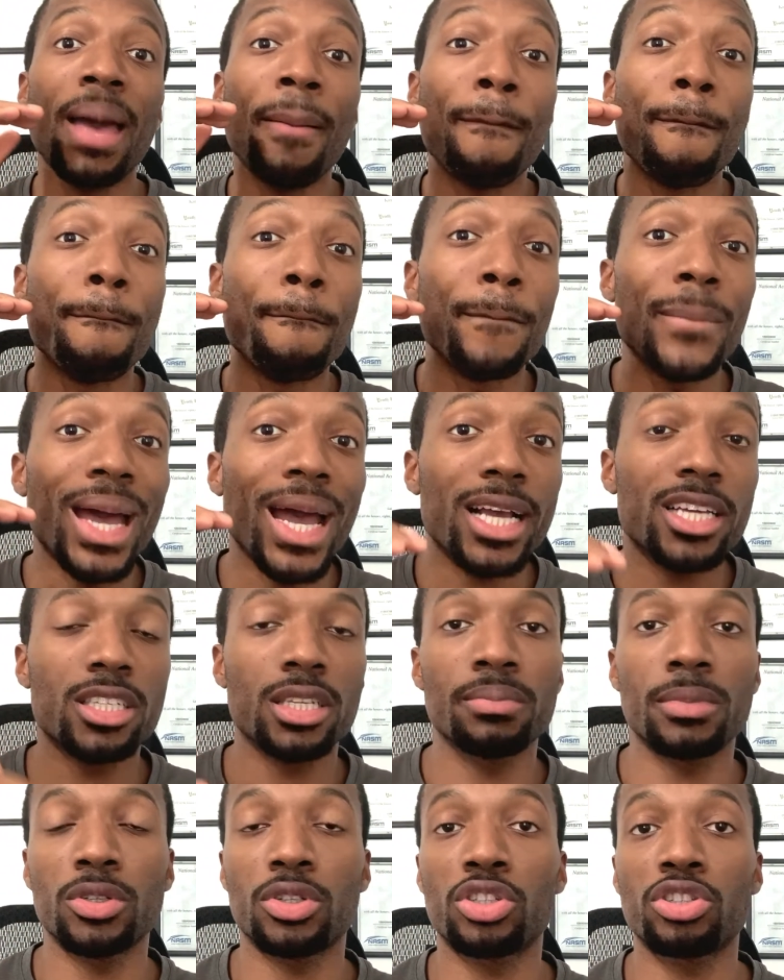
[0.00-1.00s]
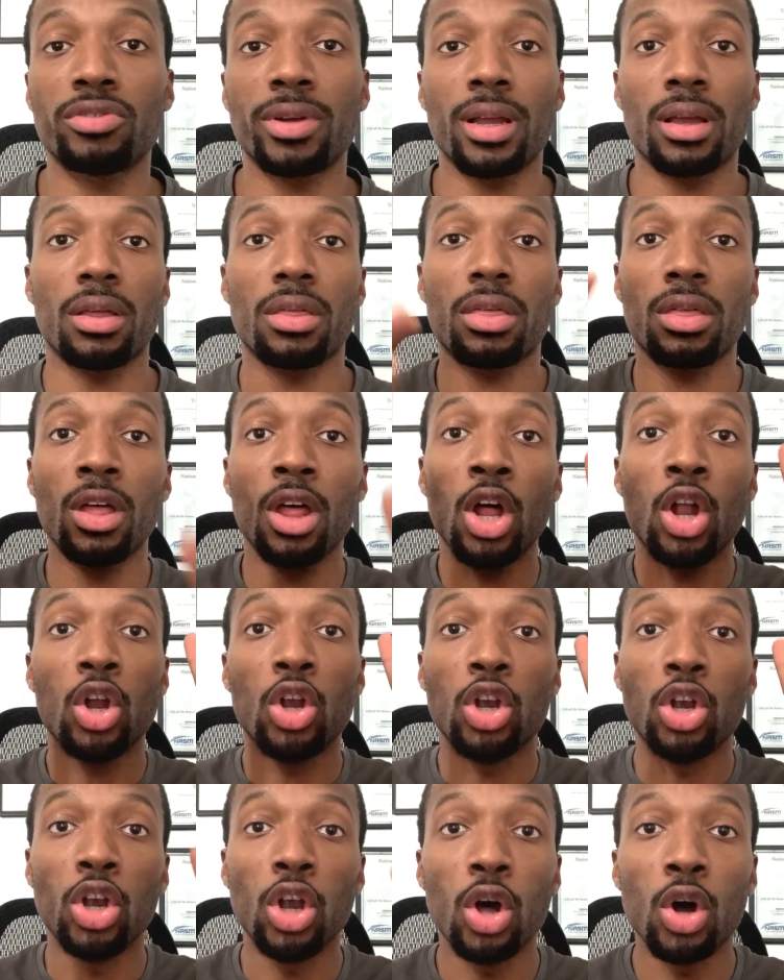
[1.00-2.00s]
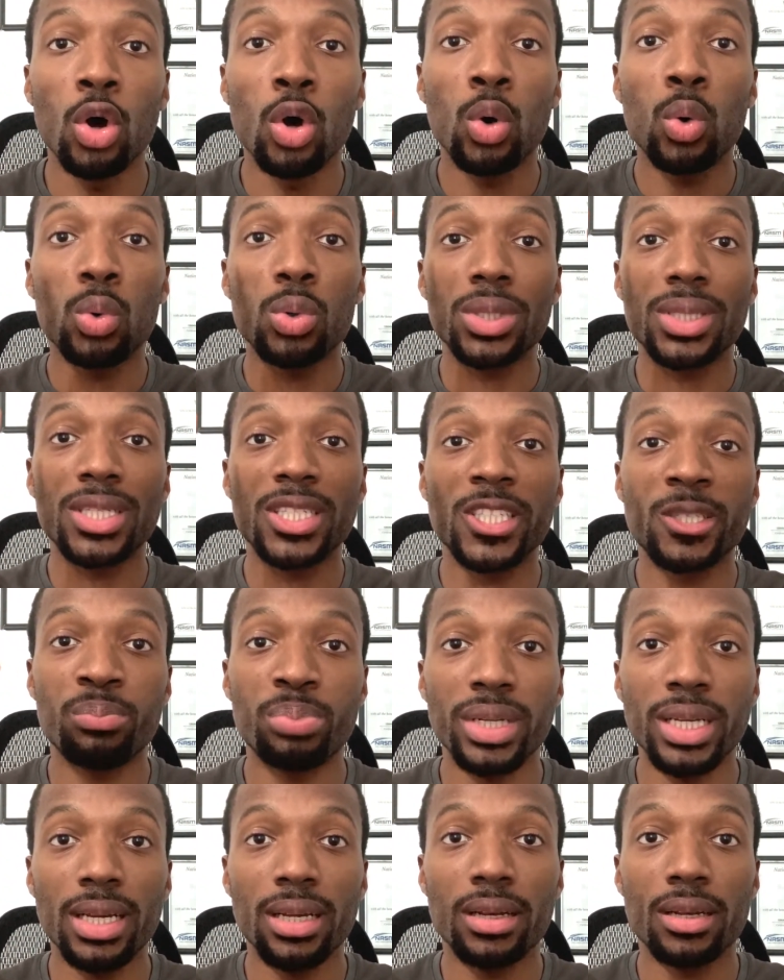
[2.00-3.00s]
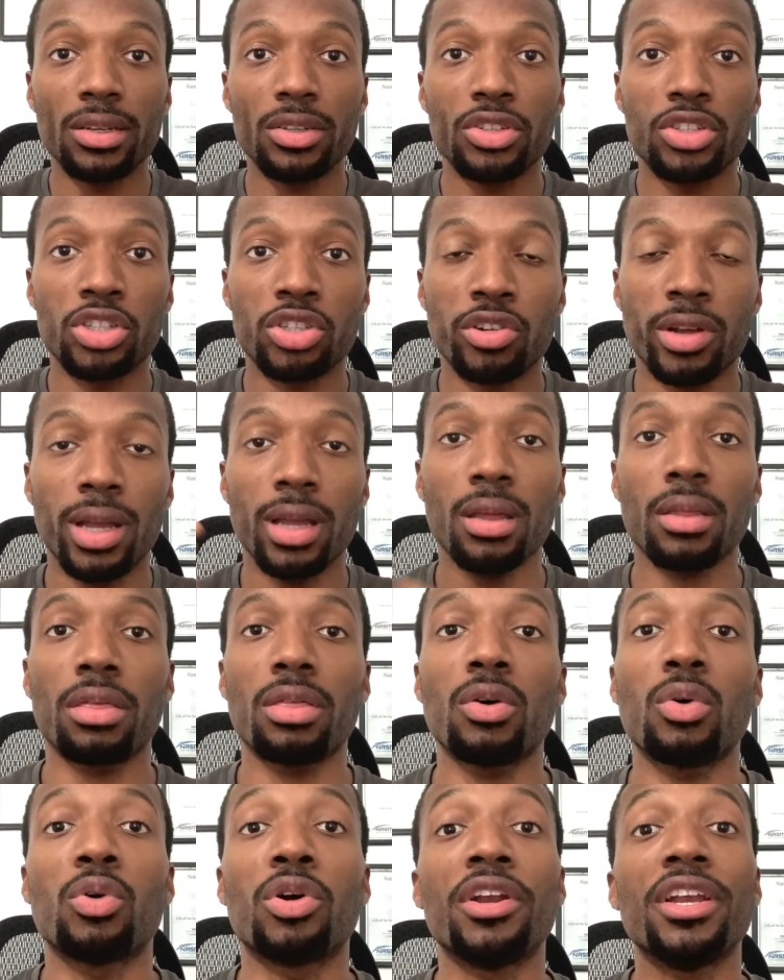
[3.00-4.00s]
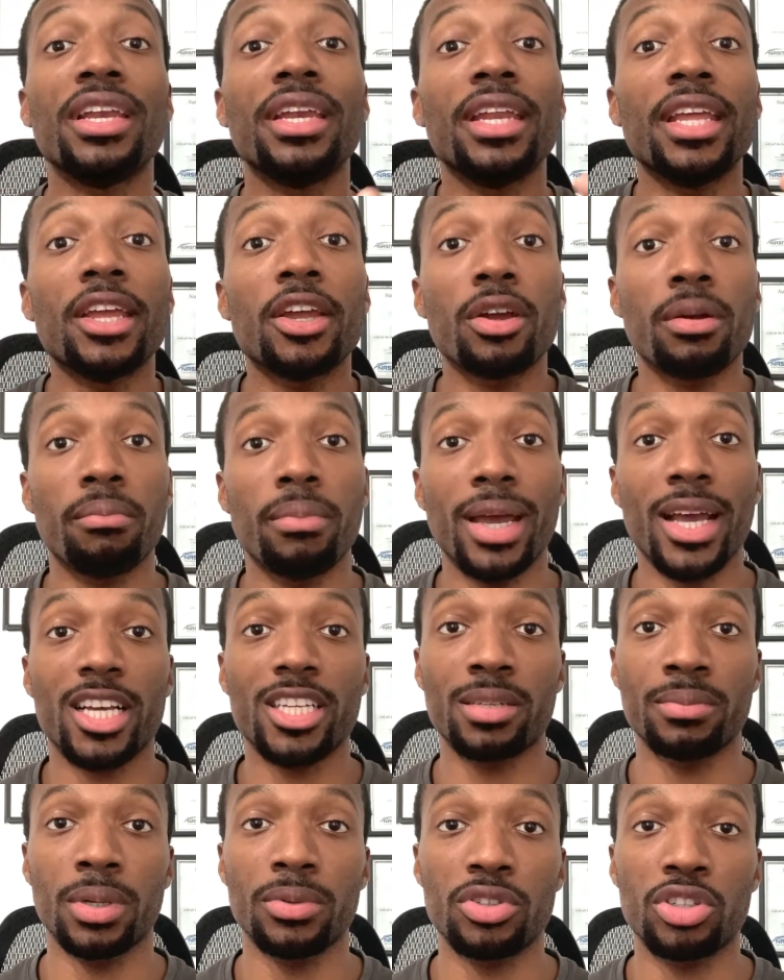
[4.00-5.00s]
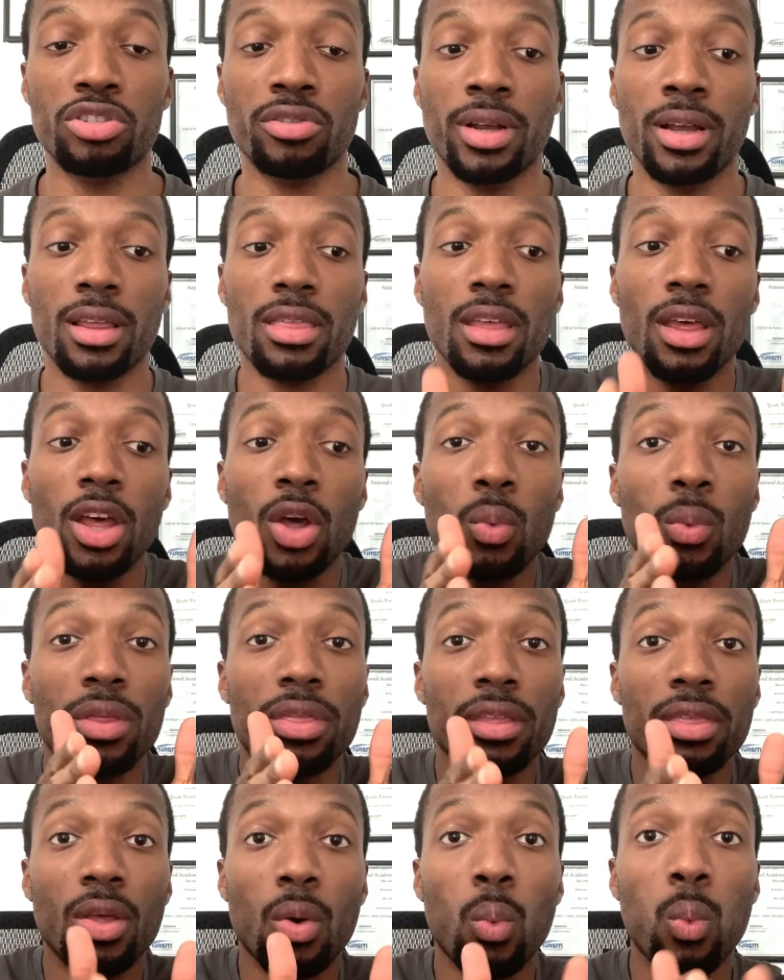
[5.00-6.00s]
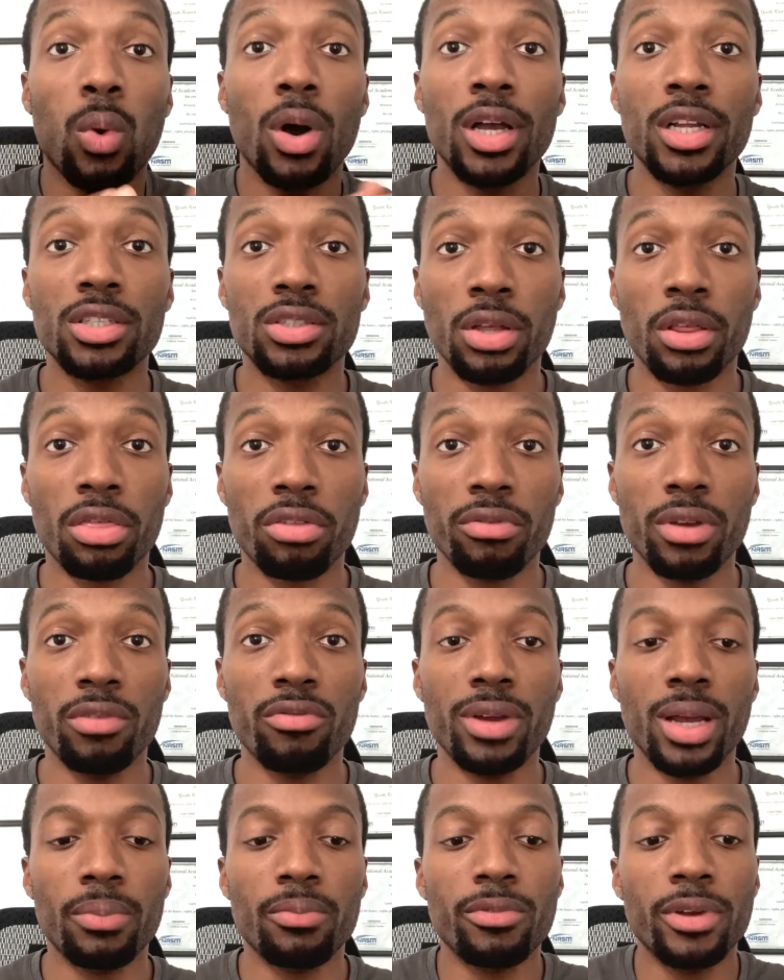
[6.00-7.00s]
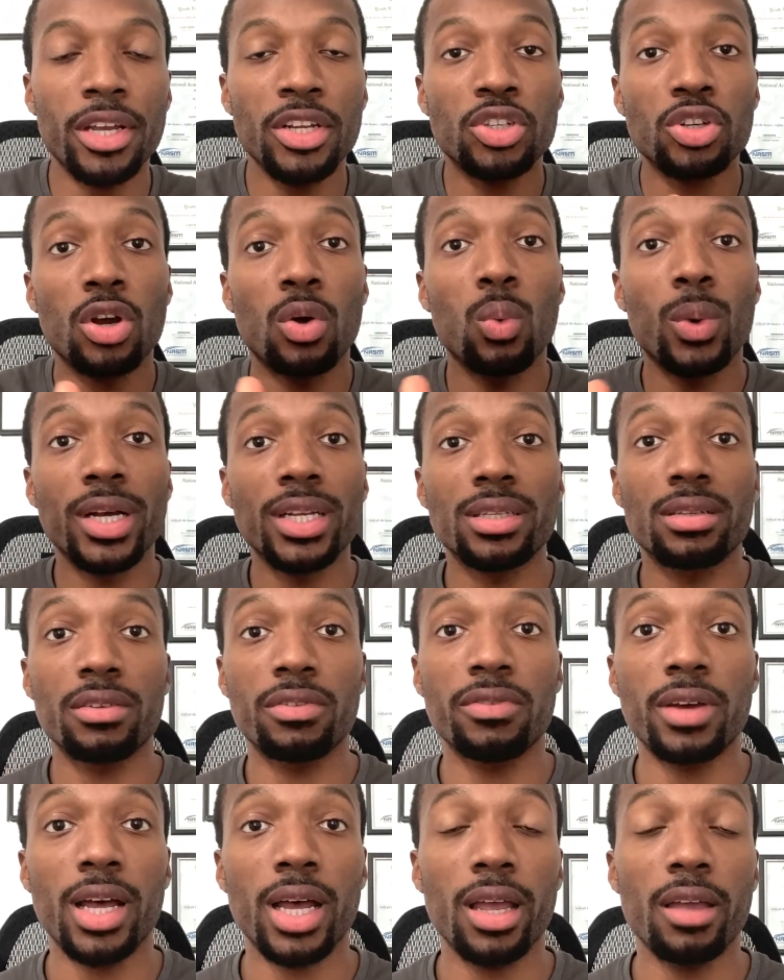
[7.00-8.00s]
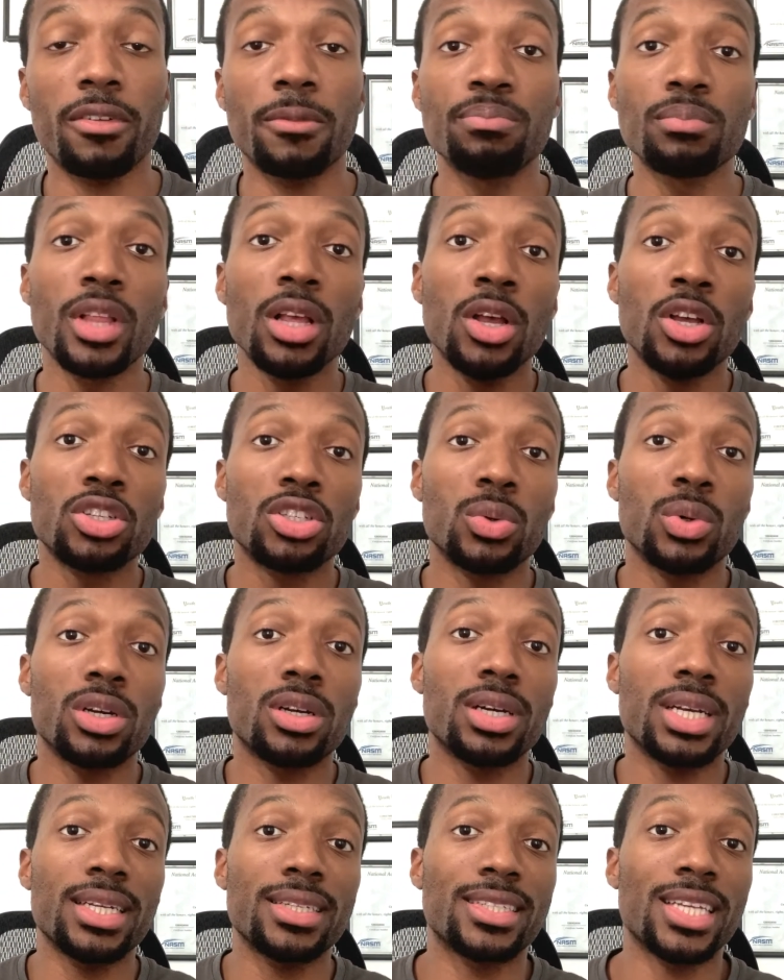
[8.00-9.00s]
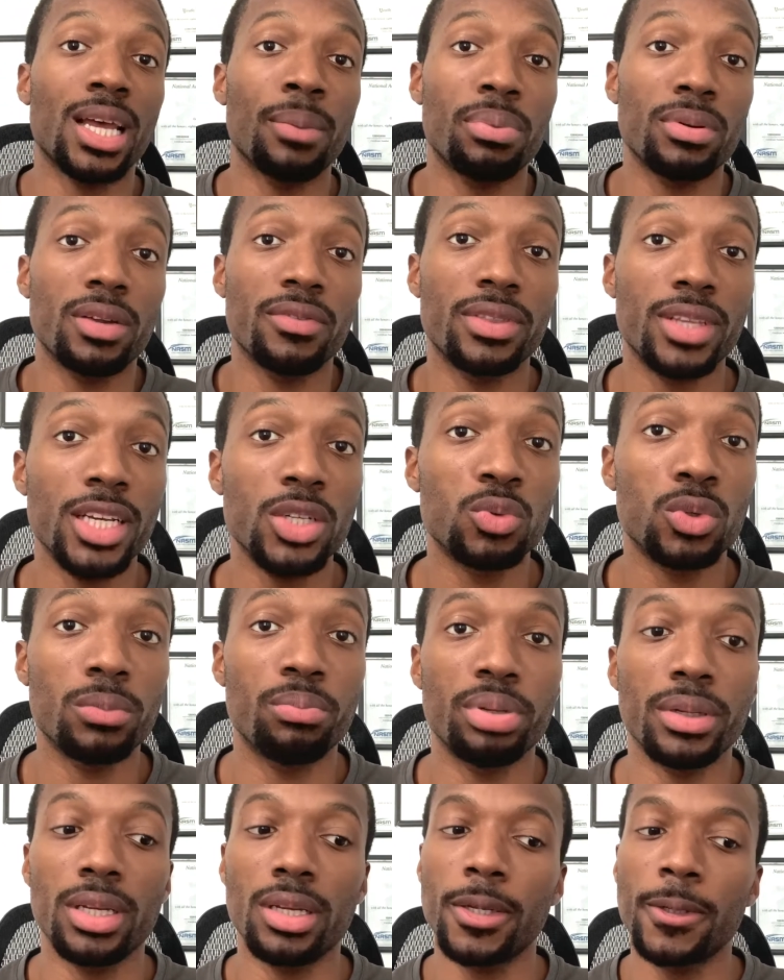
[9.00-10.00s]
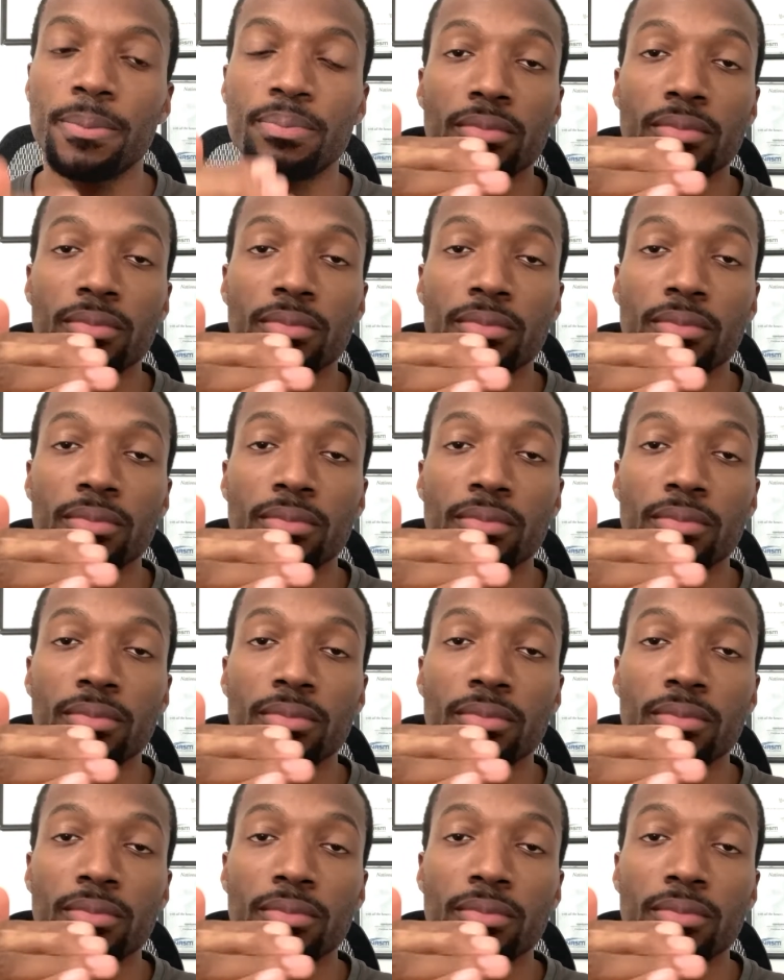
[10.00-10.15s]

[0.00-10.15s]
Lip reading: Maximal strength, low speed strength, or near maximal strength within the 1 to 3 rep range, or 1 to 5. So a good example of this would be